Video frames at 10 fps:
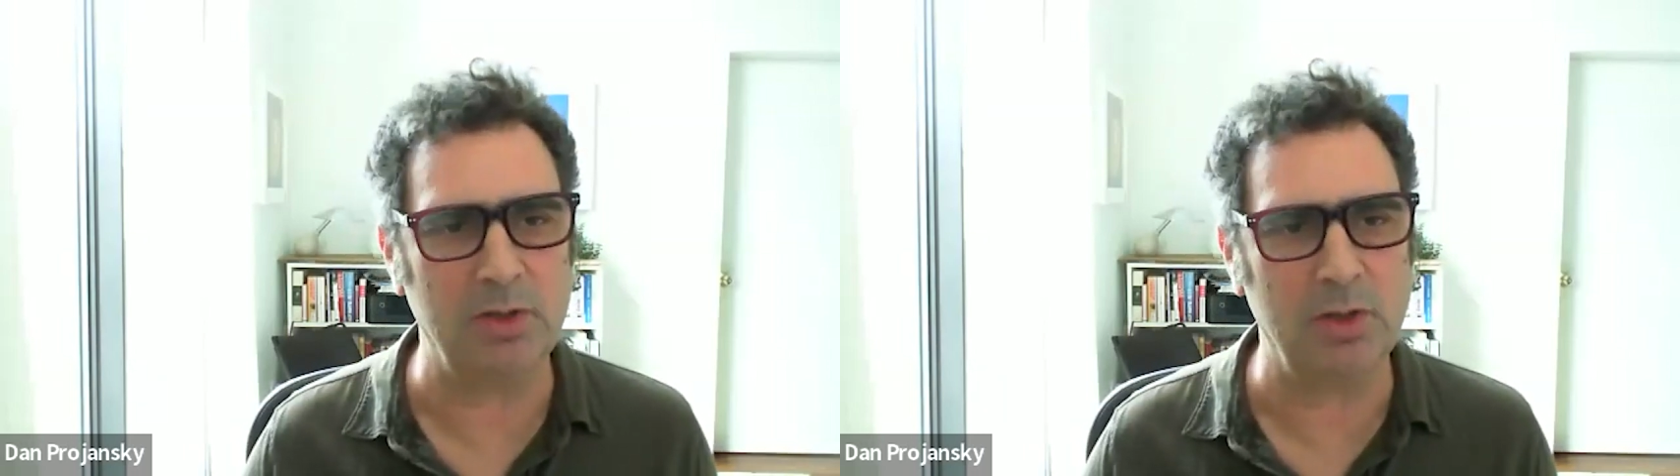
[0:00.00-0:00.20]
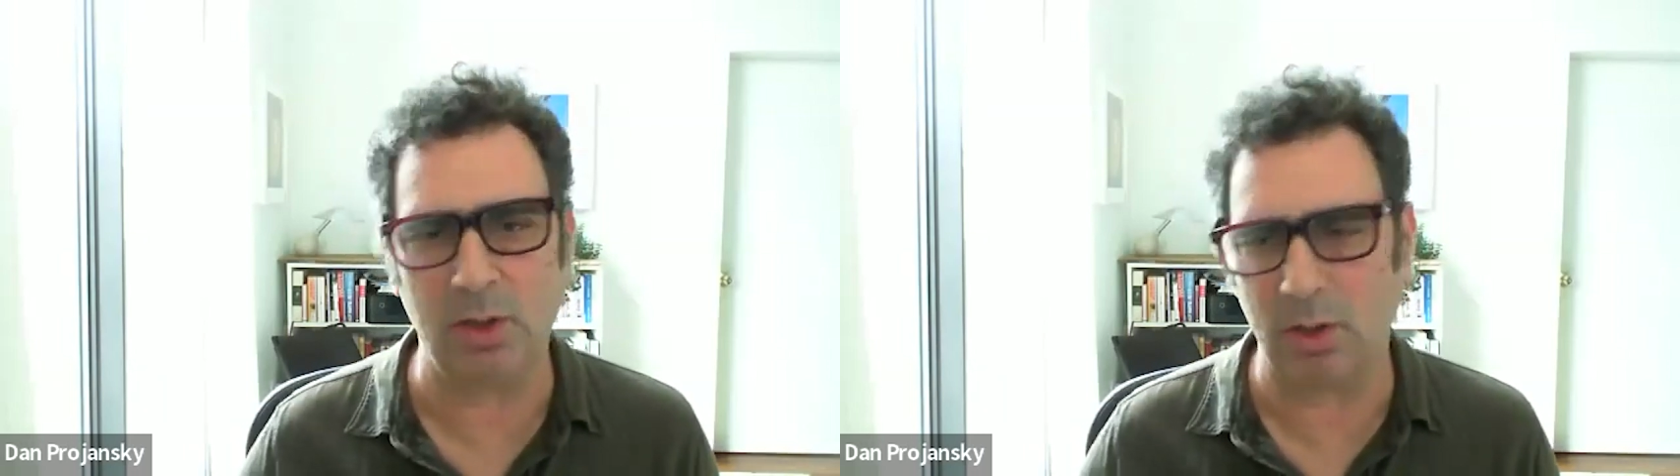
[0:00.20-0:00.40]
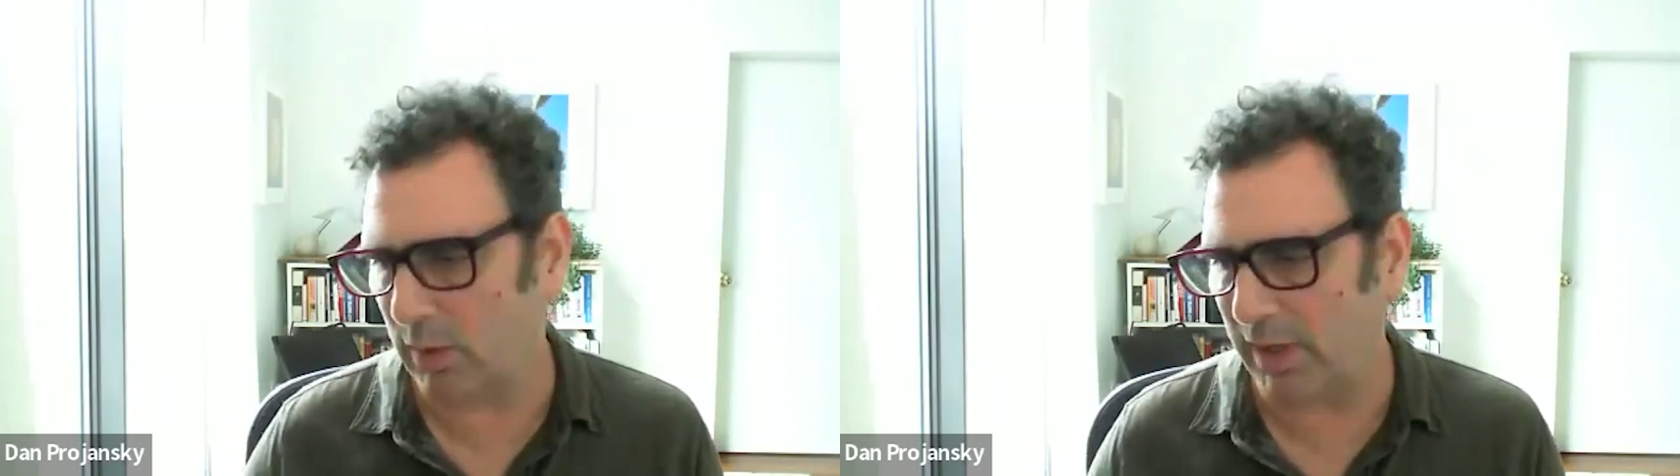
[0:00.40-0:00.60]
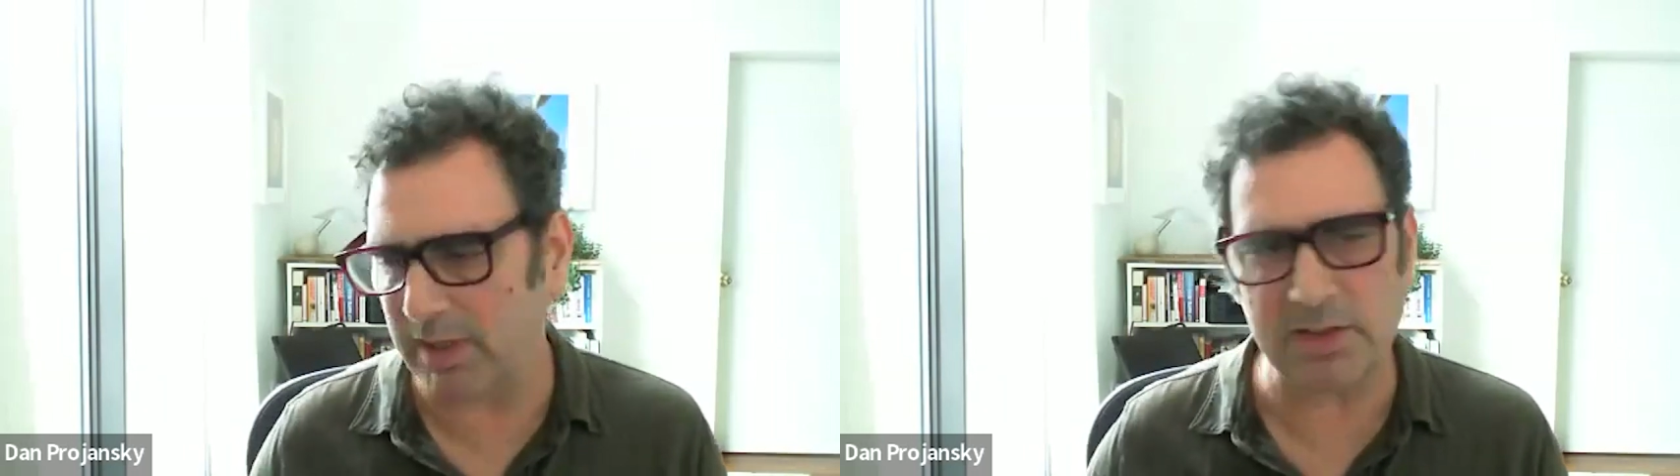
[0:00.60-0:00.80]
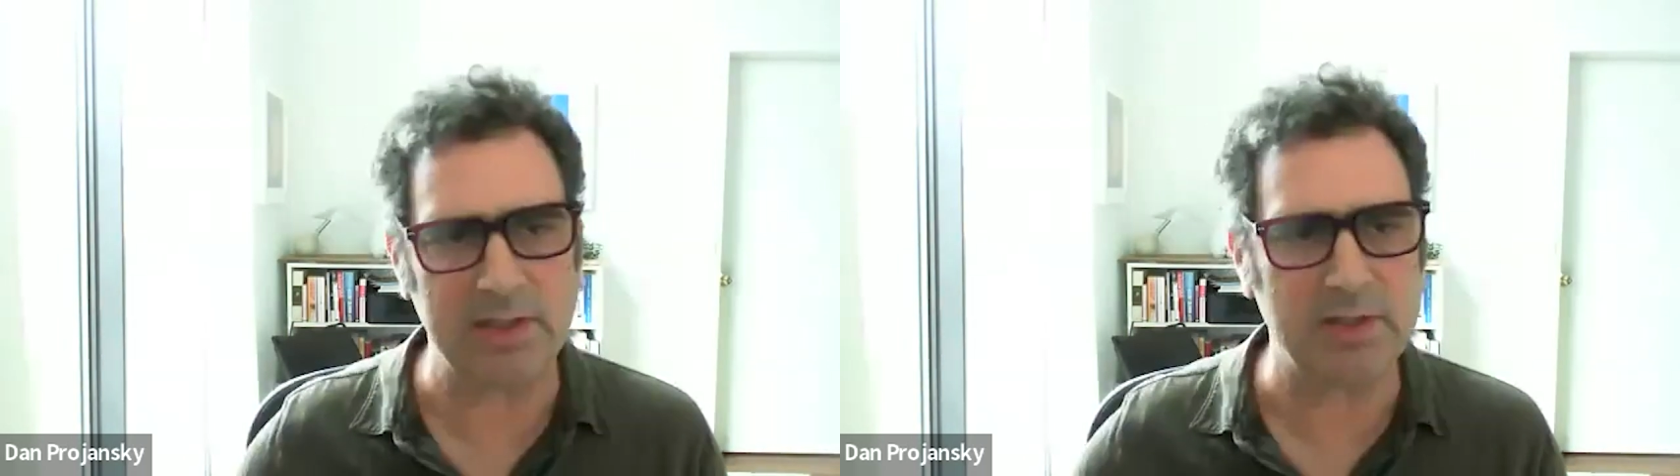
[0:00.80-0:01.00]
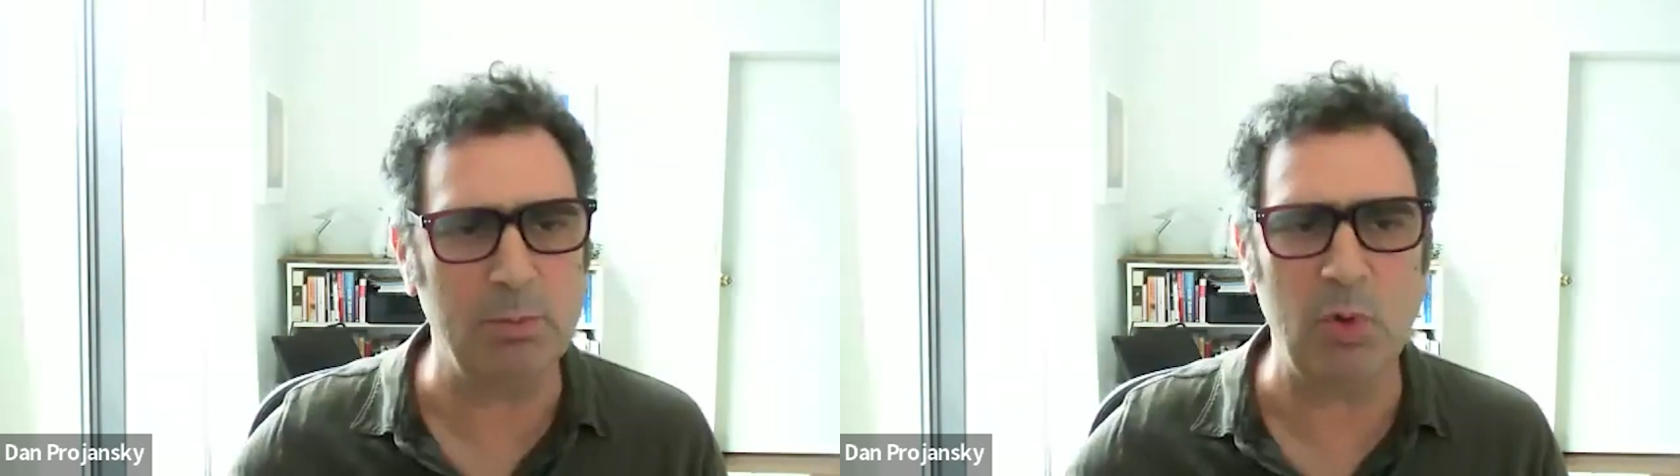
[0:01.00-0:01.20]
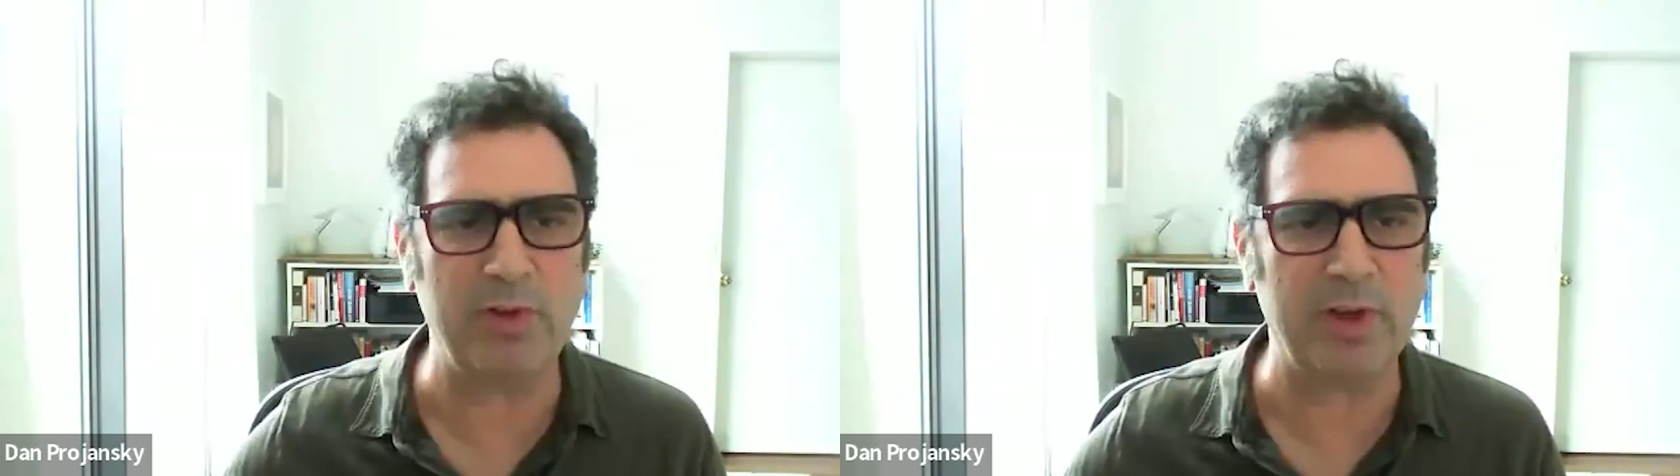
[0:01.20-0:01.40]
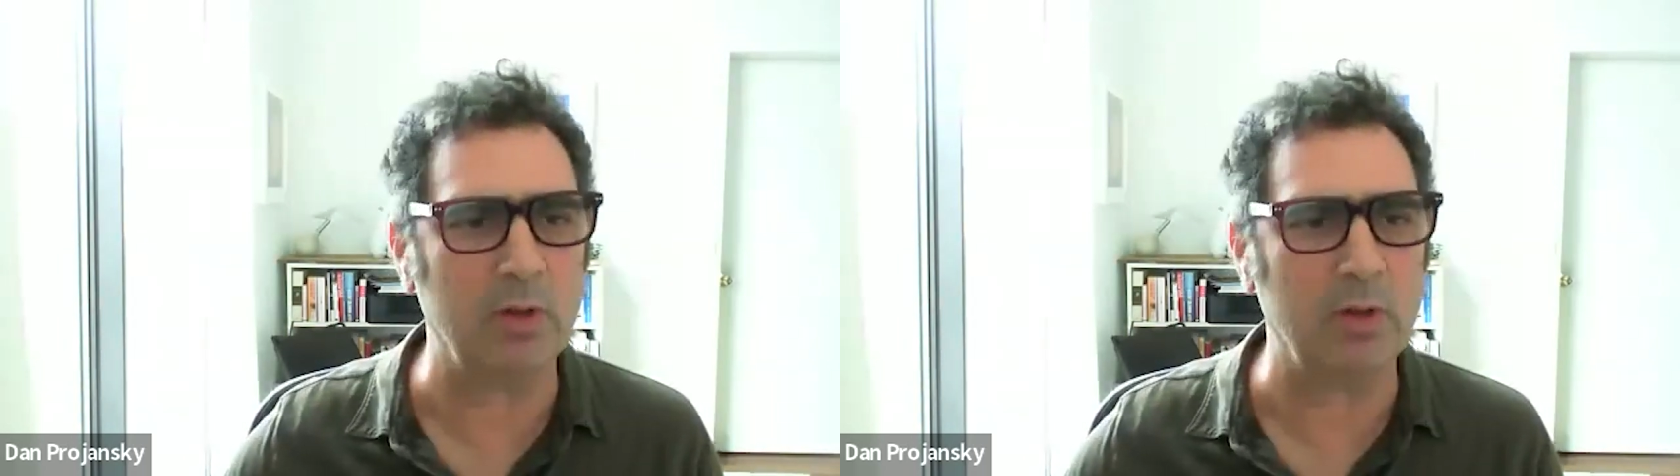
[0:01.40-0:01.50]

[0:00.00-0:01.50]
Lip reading: it's moving